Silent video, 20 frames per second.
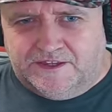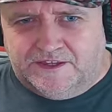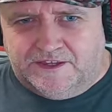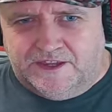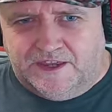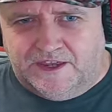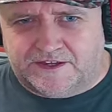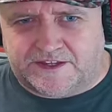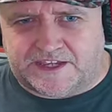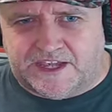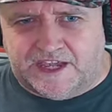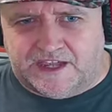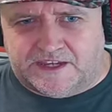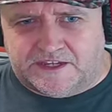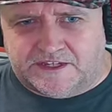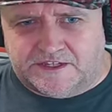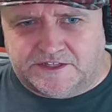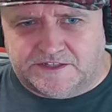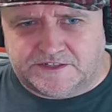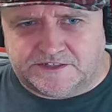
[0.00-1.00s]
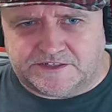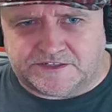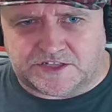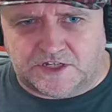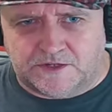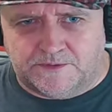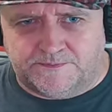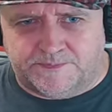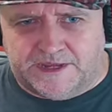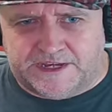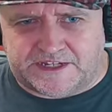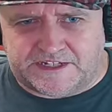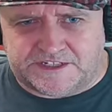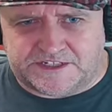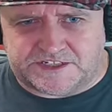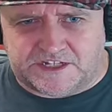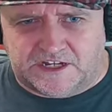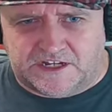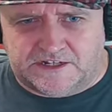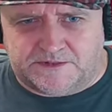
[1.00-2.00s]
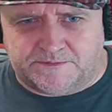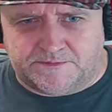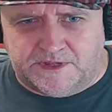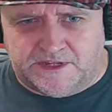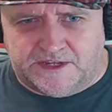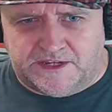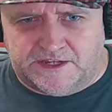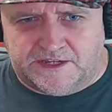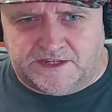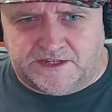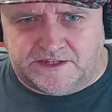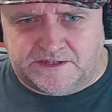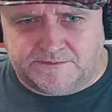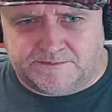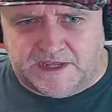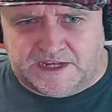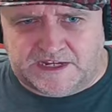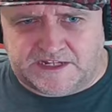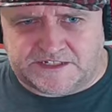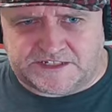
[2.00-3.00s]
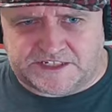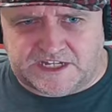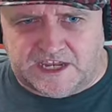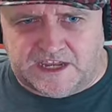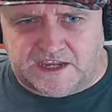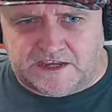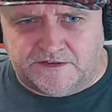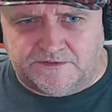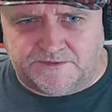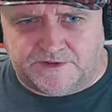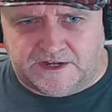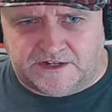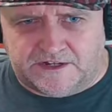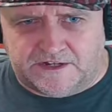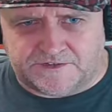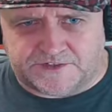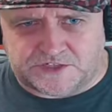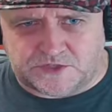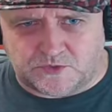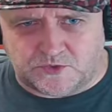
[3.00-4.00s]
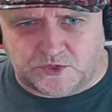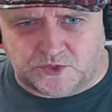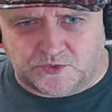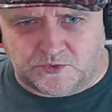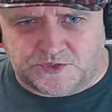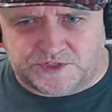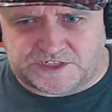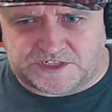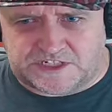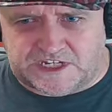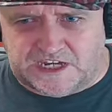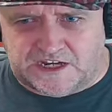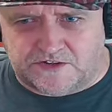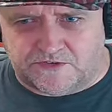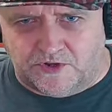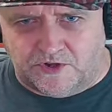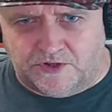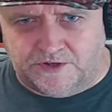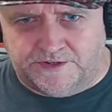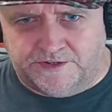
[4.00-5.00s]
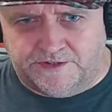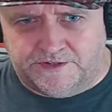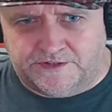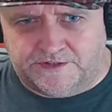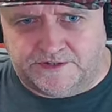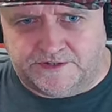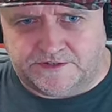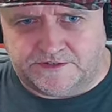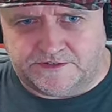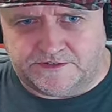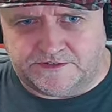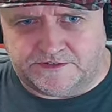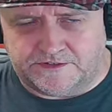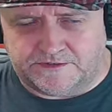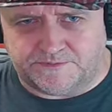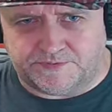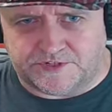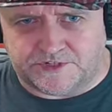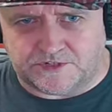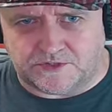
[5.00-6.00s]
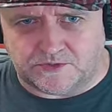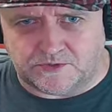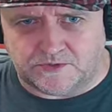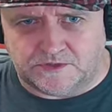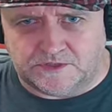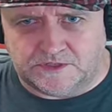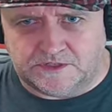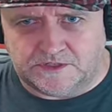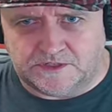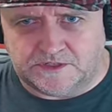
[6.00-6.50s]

Okay, so I'm back inside my main save, and I've still got all this gear on. That's pretty cool.